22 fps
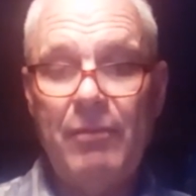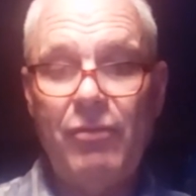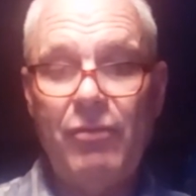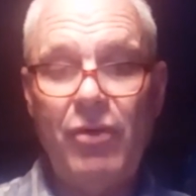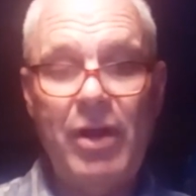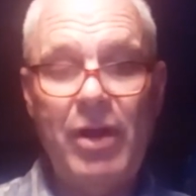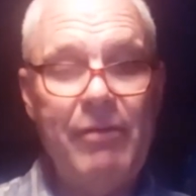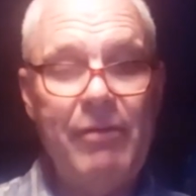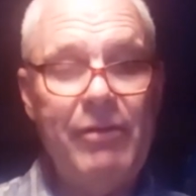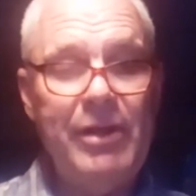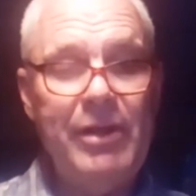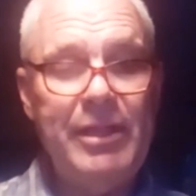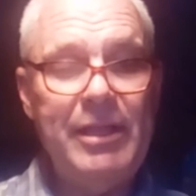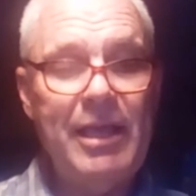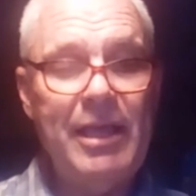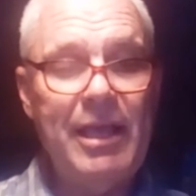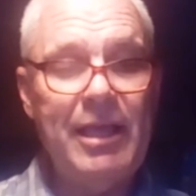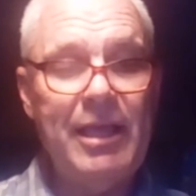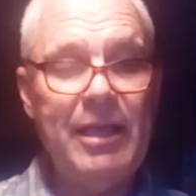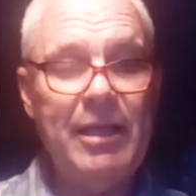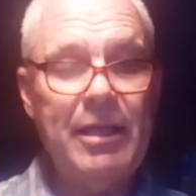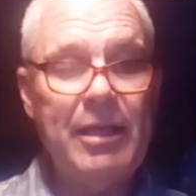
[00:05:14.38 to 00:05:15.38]
For
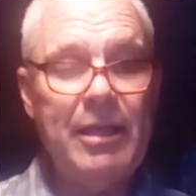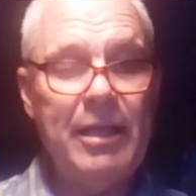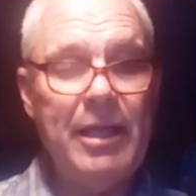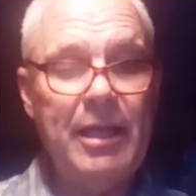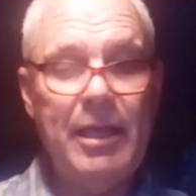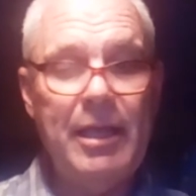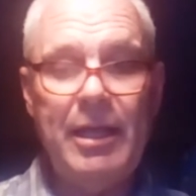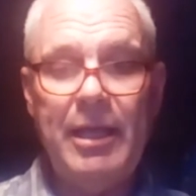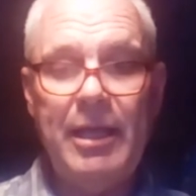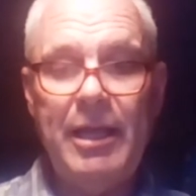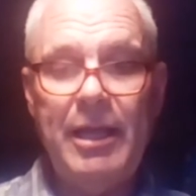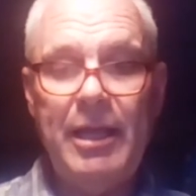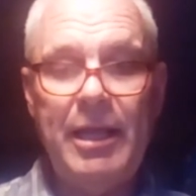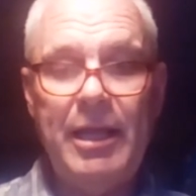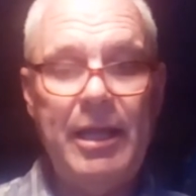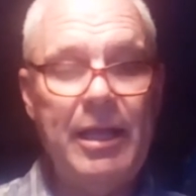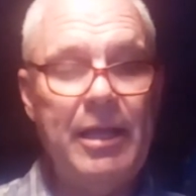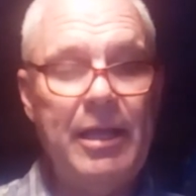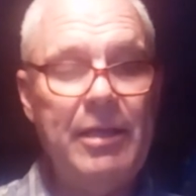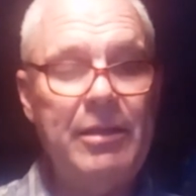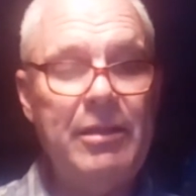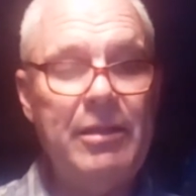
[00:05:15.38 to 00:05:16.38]
everything
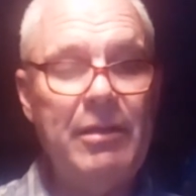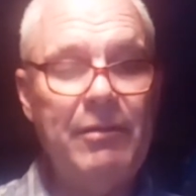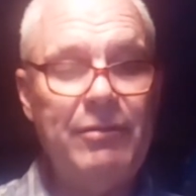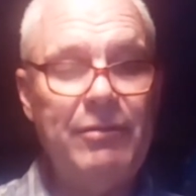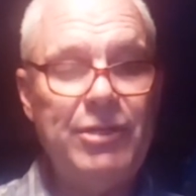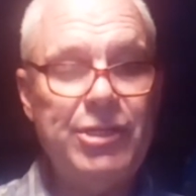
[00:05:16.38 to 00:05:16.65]
in the